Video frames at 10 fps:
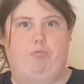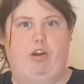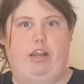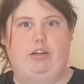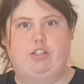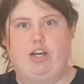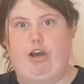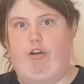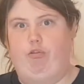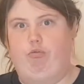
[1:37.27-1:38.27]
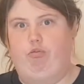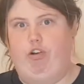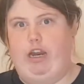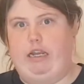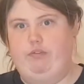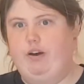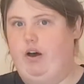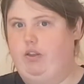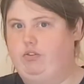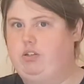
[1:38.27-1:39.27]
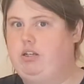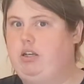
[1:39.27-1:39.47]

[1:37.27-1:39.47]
break and turn really fast.